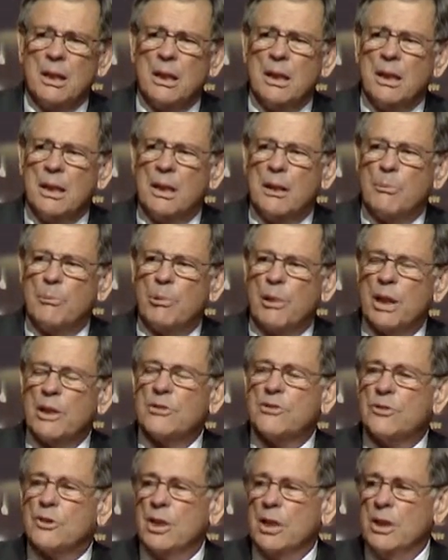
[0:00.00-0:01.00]
the
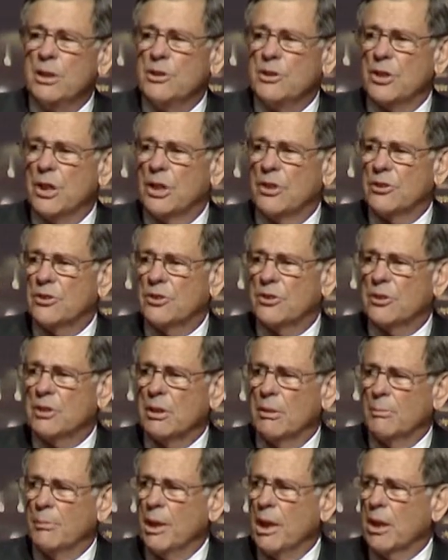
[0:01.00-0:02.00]
prestigious
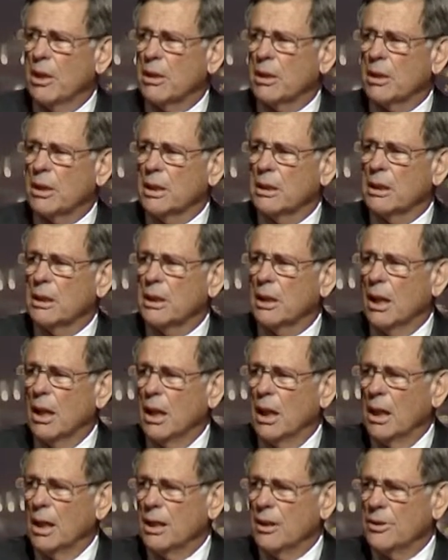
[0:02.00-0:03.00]
American
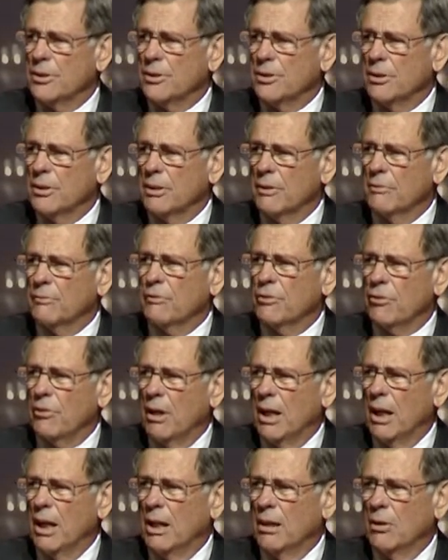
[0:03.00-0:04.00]
College of
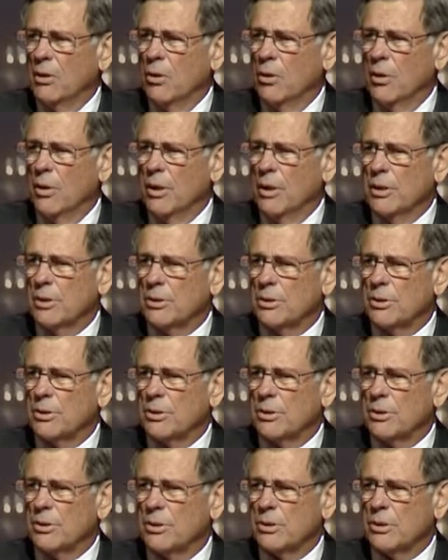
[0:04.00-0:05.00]
Trial
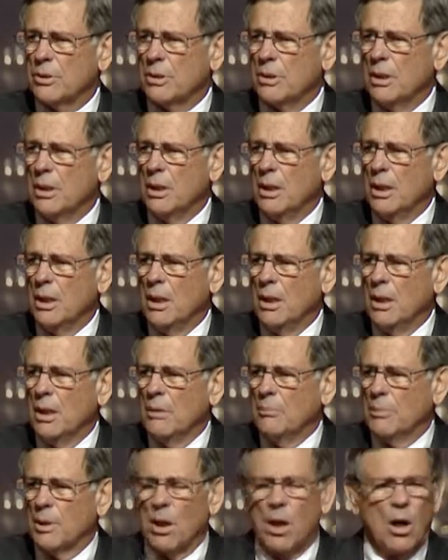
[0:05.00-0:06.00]
Lawyers.
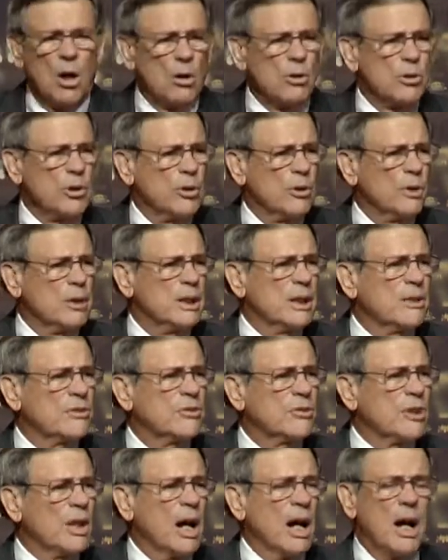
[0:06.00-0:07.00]
But all during
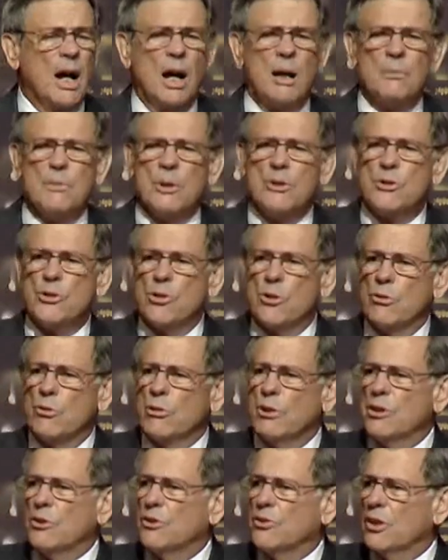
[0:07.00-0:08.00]
this time, the
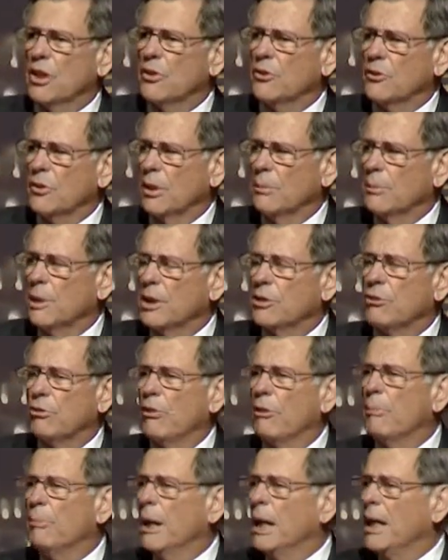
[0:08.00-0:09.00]
jury system has
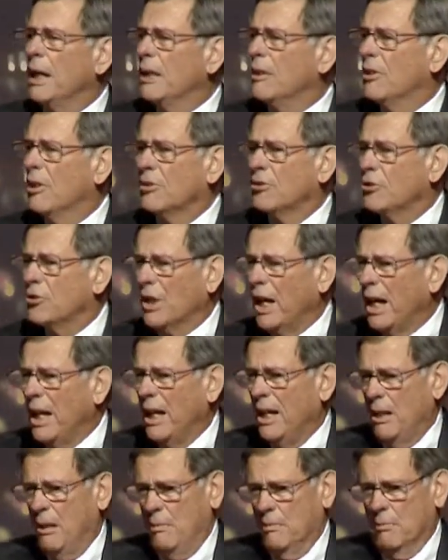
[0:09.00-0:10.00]
remained the same,